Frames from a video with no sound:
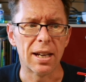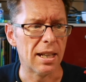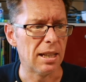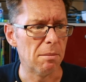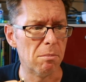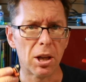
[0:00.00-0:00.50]

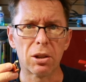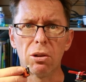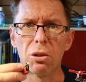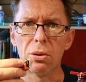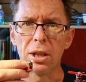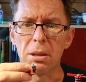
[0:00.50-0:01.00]
a
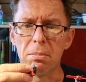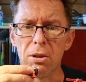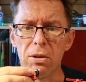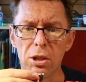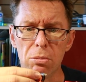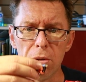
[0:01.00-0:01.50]
micro quad
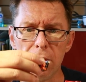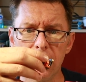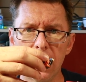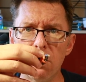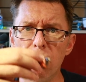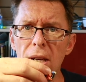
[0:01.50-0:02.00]
experience
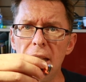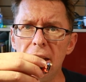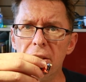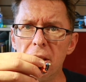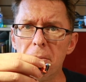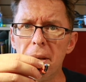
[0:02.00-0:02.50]
with a
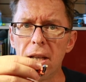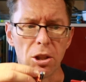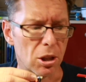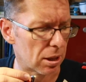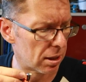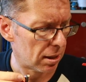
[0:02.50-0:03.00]
really nice
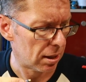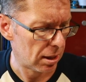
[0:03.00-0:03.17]
picture